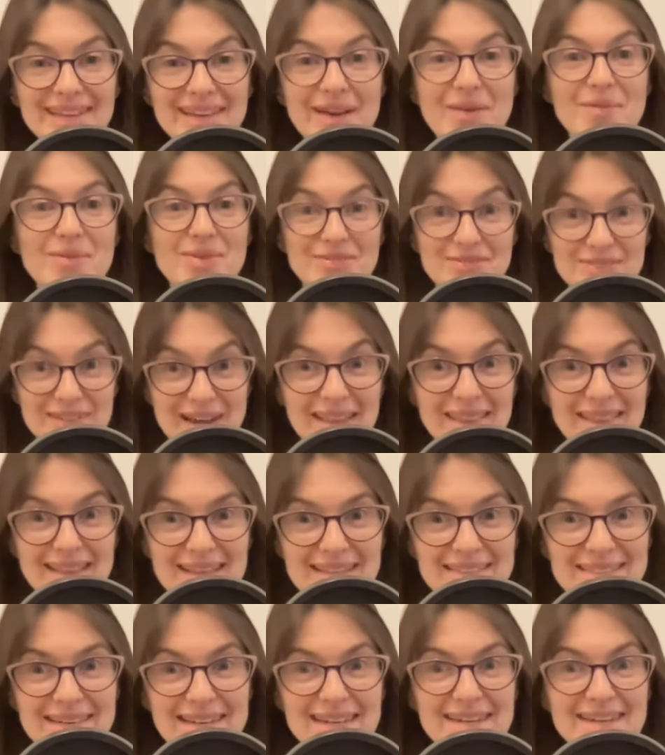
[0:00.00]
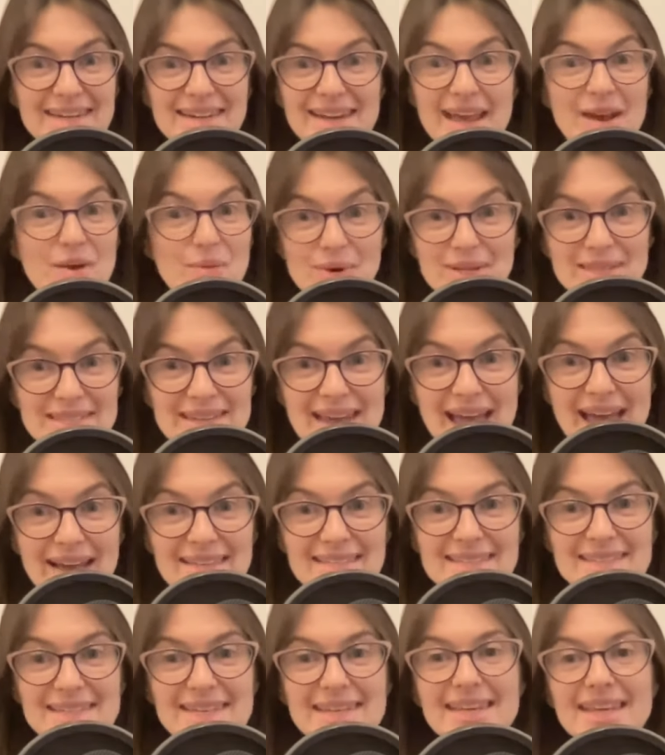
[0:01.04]
Yeah, we've done this, and, and what's
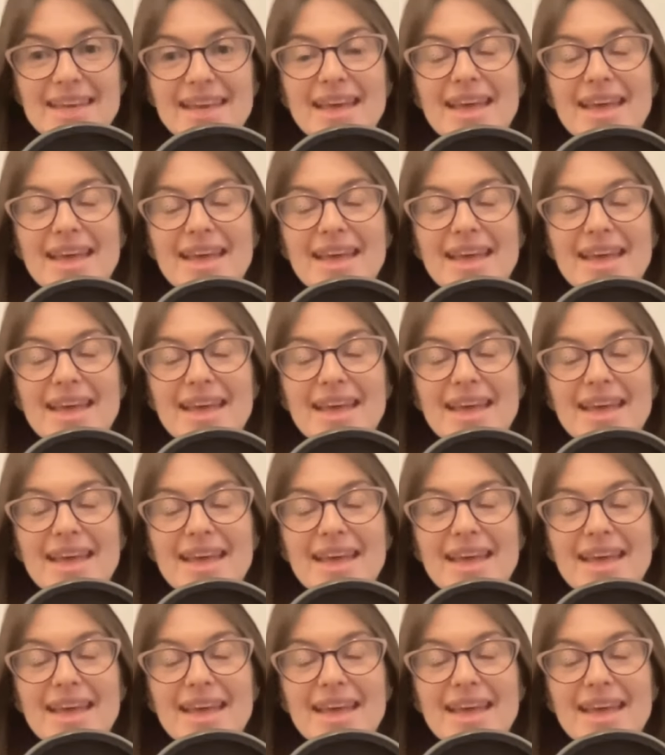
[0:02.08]
next?